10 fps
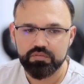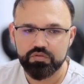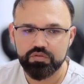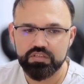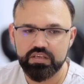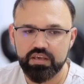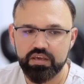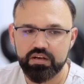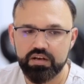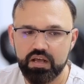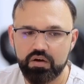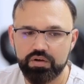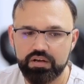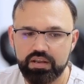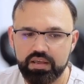you see here now
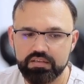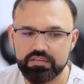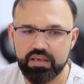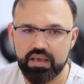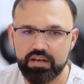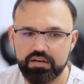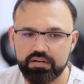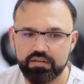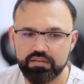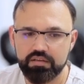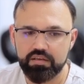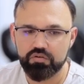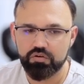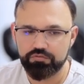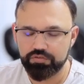it has added the
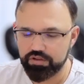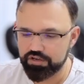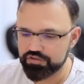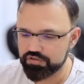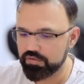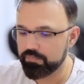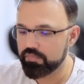configuration.